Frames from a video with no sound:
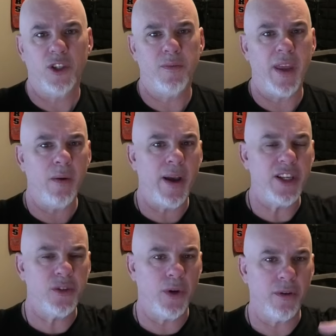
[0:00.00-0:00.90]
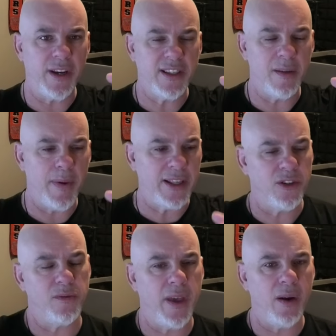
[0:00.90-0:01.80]
There's many ways to increase the
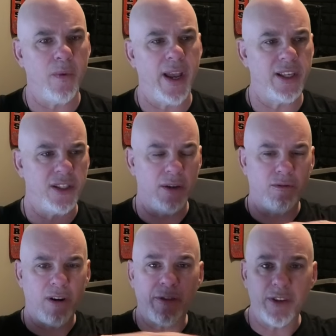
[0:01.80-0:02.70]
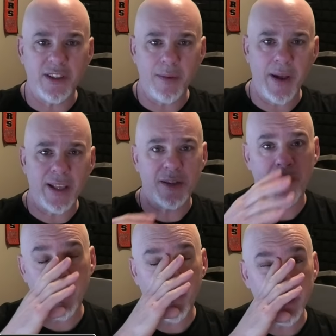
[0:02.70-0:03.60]
bets. There's many ways to reference the
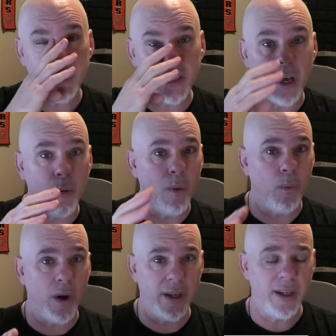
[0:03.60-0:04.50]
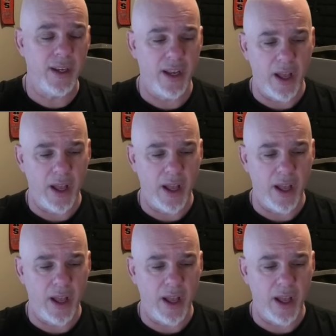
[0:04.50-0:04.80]
bets, many ways to tell what won.